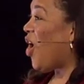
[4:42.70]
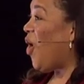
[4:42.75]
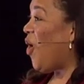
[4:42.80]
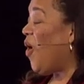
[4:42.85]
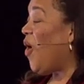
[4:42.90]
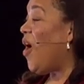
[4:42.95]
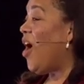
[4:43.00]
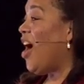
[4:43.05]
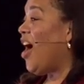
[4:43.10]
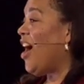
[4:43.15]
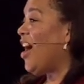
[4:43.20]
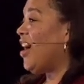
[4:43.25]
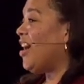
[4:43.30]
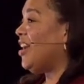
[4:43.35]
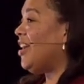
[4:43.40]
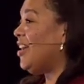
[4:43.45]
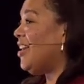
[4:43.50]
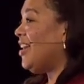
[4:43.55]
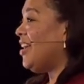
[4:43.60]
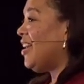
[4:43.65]
or
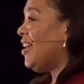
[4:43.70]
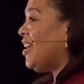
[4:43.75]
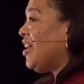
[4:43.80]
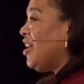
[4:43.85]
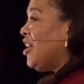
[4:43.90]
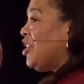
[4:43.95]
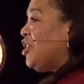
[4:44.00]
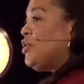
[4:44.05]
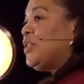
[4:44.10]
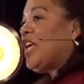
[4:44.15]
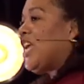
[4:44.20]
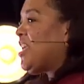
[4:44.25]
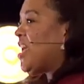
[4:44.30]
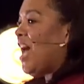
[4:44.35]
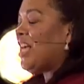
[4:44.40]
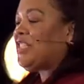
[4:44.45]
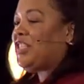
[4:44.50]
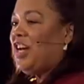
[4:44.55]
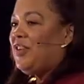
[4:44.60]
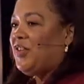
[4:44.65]
you say
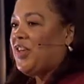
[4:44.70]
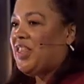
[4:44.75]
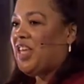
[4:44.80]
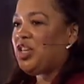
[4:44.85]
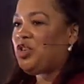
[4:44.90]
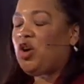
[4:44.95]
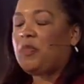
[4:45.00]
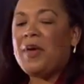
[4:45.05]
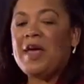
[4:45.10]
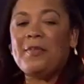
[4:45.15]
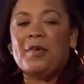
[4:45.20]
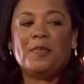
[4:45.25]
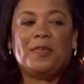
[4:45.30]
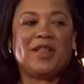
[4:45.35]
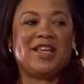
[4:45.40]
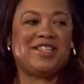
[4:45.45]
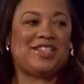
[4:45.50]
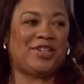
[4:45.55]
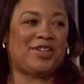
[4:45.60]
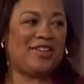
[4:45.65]
yes to everything. You're a people
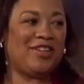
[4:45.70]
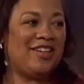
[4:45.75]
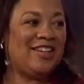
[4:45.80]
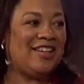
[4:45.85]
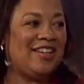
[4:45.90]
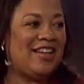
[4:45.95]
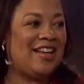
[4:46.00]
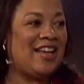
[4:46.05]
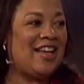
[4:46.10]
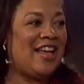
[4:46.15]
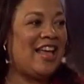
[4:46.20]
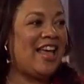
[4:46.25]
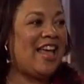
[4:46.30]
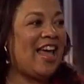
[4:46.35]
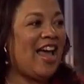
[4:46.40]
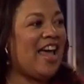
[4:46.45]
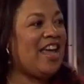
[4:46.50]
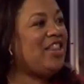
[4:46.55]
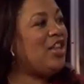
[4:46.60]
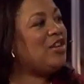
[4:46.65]
pleaser.
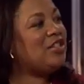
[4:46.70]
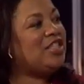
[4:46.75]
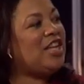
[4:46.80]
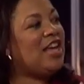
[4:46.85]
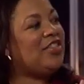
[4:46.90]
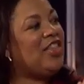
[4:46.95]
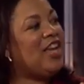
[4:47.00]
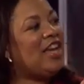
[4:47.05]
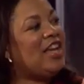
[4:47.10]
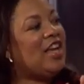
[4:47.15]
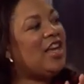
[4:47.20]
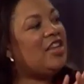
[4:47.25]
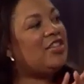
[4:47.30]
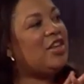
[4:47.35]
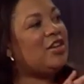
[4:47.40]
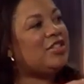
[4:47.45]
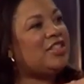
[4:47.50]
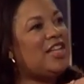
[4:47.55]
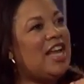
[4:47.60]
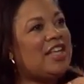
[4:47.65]
And
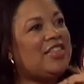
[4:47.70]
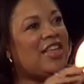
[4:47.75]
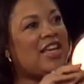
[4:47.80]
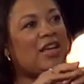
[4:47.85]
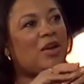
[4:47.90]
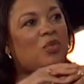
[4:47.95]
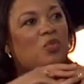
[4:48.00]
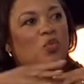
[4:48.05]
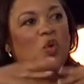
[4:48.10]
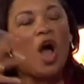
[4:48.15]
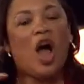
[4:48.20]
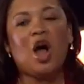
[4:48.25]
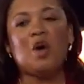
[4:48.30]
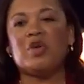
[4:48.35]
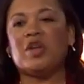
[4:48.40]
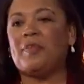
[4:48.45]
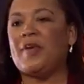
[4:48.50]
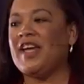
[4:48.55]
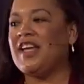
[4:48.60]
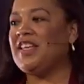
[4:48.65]
there's nothing wrong
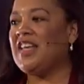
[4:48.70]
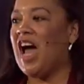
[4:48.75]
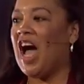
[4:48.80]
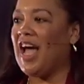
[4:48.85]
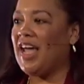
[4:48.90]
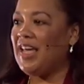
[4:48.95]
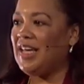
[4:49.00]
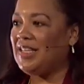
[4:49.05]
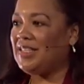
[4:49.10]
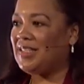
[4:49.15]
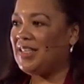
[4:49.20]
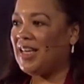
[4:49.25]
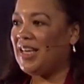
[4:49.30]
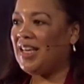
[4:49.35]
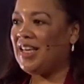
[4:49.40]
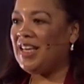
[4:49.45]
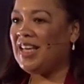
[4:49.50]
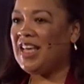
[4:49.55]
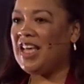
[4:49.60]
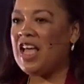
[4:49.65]
with being nice,
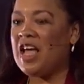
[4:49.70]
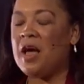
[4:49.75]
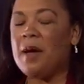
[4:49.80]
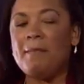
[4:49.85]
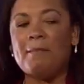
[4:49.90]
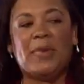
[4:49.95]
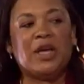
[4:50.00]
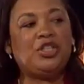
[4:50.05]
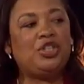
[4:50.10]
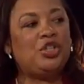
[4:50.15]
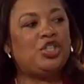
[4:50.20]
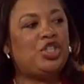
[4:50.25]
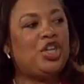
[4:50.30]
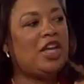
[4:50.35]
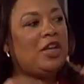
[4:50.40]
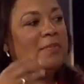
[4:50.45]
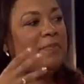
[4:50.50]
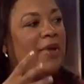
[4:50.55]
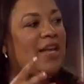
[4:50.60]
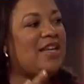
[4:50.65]
but you
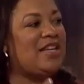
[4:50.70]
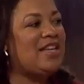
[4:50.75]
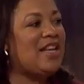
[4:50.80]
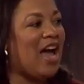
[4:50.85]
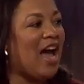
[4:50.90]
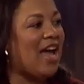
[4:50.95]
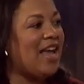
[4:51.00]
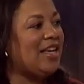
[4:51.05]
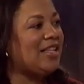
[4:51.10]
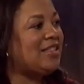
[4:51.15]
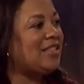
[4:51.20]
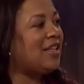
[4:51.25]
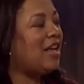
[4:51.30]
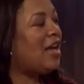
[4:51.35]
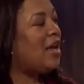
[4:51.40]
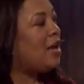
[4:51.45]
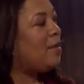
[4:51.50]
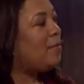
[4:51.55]
shouldn't be nice